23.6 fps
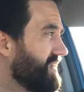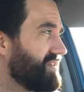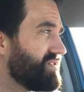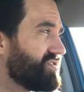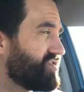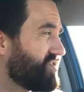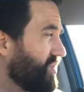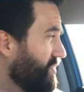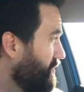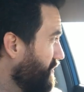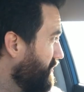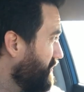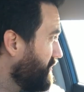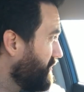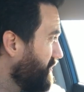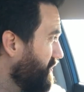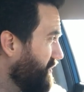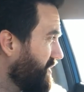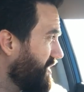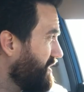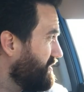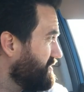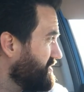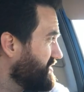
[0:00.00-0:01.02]
So
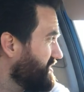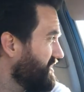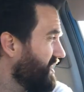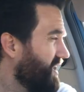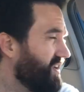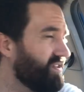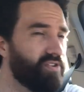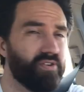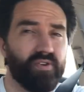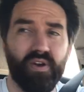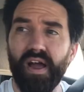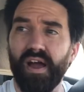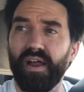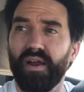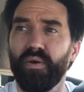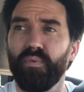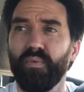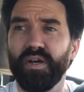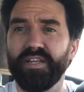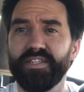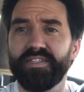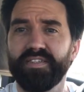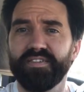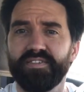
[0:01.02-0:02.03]
when I was an undergrad, I
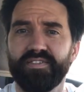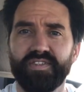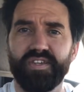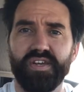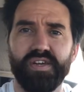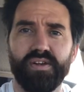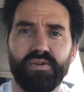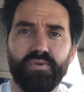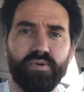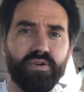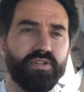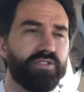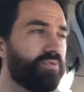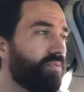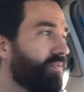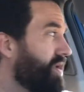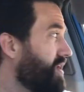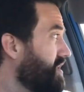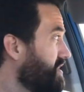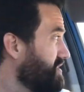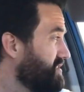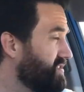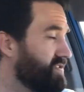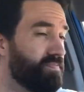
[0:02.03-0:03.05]
went to see Chris
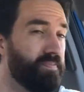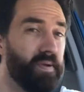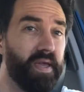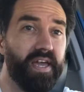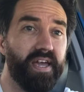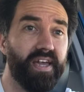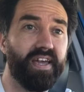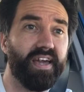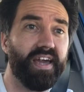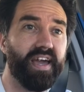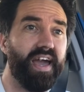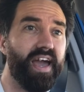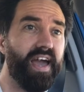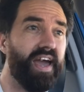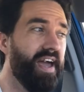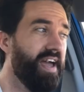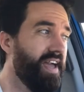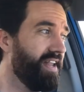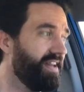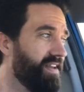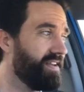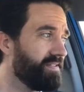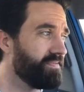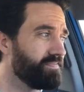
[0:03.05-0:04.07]
Ware speak,
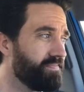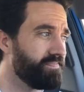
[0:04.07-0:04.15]
and